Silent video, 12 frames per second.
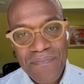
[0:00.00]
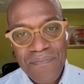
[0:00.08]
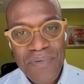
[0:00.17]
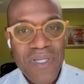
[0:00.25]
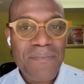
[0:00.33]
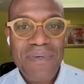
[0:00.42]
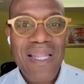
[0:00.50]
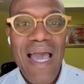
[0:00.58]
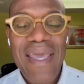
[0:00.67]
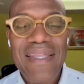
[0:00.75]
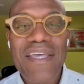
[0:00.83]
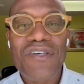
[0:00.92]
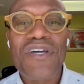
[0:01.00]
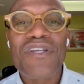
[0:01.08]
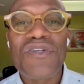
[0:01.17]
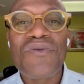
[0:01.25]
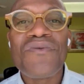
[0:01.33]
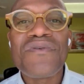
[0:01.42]
pretty benign that you can
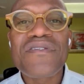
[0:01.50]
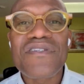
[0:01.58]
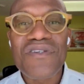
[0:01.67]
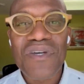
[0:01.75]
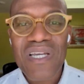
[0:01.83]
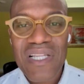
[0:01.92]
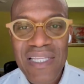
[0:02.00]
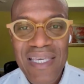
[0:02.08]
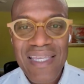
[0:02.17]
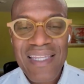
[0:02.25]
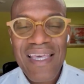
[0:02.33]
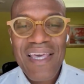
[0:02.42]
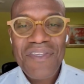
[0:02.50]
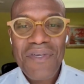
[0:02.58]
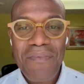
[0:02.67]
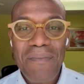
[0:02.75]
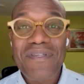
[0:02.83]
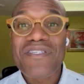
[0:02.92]
use to clean your
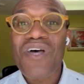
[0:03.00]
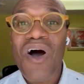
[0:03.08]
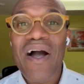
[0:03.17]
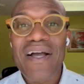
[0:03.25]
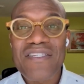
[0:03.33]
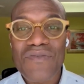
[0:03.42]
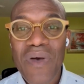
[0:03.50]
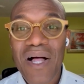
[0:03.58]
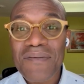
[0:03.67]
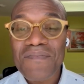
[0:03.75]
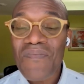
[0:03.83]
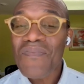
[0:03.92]
baby's tongue as well.